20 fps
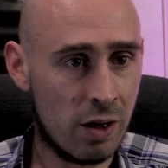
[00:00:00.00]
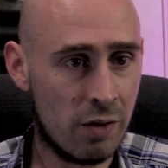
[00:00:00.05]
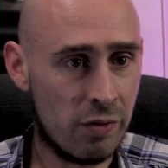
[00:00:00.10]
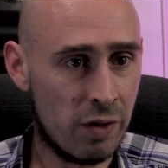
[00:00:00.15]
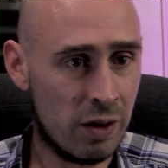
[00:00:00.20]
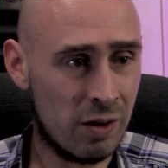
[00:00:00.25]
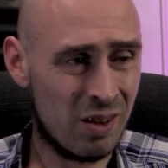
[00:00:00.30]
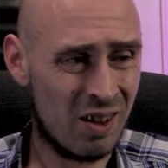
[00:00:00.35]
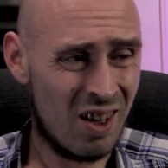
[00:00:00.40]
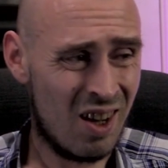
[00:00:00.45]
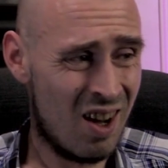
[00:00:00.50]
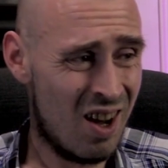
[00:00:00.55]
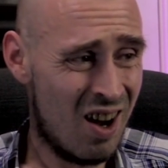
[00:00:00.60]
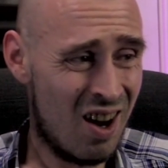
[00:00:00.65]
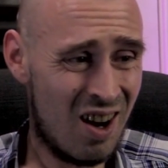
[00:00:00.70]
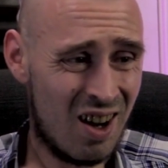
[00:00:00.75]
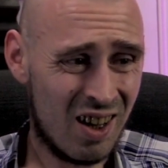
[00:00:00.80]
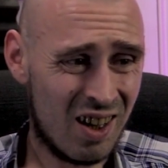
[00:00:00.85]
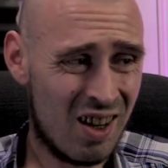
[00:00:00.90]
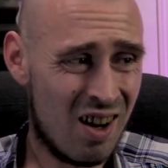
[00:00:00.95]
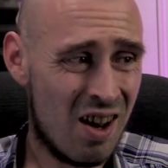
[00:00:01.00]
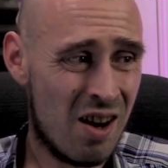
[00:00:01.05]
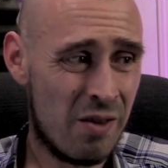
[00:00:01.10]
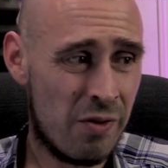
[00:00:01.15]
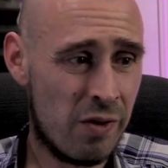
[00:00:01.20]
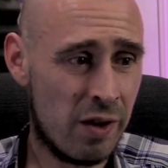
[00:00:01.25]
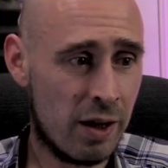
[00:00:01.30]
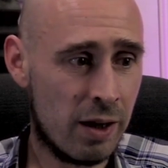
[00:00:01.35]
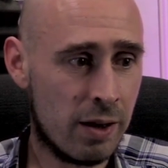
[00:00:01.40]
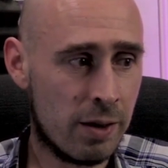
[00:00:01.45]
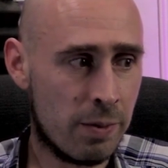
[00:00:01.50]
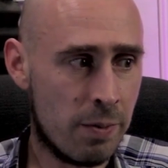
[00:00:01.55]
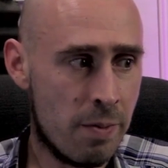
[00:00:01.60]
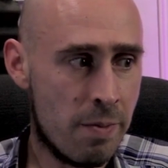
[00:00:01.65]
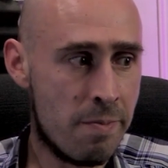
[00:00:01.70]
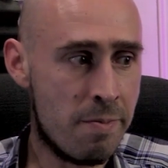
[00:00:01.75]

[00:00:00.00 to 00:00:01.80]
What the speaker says: I kind of think